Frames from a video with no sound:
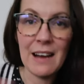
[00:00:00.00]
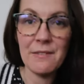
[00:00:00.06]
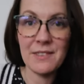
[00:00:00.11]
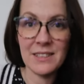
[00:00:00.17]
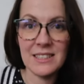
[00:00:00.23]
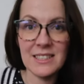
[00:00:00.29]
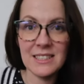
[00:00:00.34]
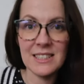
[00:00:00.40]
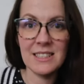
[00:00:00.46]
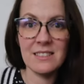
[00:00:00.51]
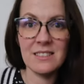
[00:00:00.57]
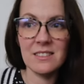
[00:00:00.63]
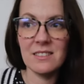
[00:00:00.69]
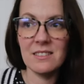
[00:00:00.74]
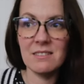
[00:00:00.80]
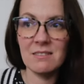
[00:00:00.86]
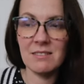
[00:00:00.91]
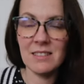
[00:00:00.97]
I fancied
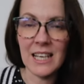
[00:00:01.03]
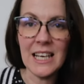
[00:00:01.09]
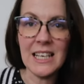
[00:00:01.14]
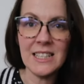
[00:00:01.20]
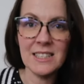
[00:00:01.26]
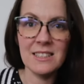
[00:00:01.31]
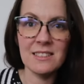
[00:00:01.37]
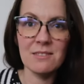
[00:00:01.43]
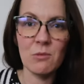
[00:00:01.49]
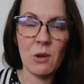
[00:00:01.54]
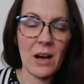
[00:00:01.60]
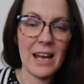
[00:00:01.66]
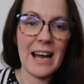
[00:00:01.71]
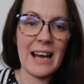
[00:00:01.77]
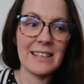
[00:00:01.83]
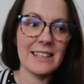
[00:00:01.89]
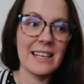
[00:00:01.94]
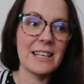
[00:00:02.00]
this, what I
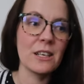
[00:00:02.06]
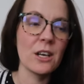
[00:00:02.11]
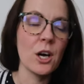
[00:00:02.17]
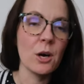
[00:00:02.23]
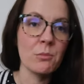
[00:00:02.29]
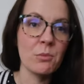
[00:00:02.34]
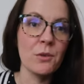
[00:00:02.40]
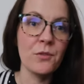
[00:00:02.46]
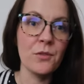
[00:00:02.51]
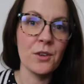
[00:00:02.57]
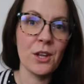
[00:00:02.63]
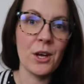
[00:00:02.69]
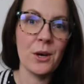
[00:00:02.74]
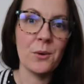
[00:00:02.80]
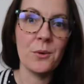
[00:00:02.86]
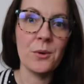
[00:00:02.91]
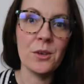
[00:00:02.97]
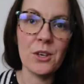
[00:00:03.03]
had, like
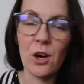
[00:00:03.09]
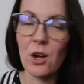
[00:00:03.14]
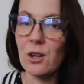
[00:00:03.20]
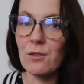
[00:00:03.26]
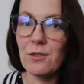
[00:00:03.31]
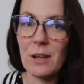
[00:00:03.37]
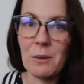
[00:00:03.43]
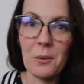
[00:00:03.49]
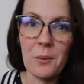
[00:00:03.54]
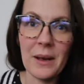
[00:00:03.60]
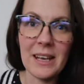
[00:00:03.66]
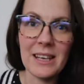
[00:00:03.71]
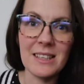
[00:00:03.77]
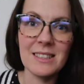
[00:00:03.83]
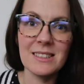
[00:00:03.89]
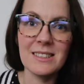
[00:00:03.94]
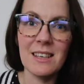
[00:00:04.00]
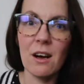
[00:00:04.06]
buffalo cauliflower
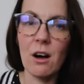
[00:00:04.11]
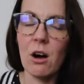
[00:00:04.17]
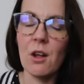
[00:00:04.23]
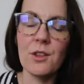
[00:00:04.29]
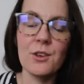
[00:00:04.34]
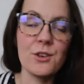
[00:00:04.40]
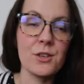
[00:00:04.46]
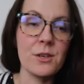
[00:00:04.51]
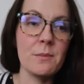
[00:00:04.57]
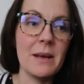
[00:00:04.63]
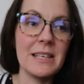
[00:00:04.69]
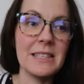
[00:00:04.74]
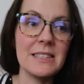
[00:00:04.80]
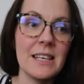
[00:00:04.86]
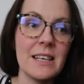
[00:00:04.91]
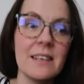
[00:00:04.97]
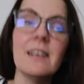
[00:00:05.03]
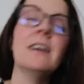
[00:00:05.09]
wings. Oh, they're just
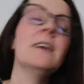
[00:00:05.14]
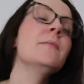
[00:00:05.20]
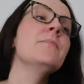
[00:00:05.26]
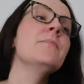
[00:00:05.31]
amazing.